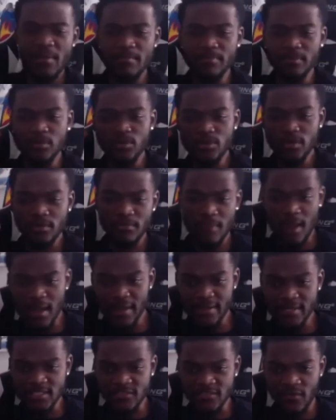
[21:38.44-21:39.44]
blew your
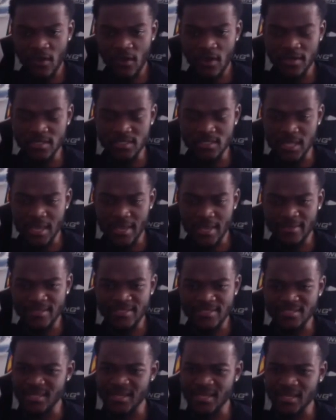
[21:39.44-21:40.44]
mind as far as like
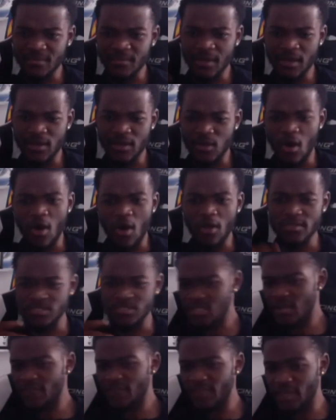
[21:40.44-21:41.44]
just thinking about all the
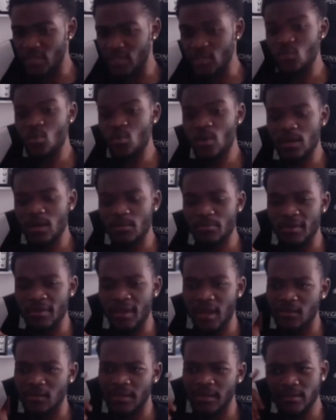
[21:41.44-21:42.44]
stuff that you want to bring
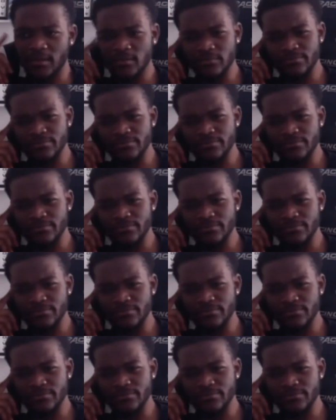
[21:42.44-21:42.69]
out. Like,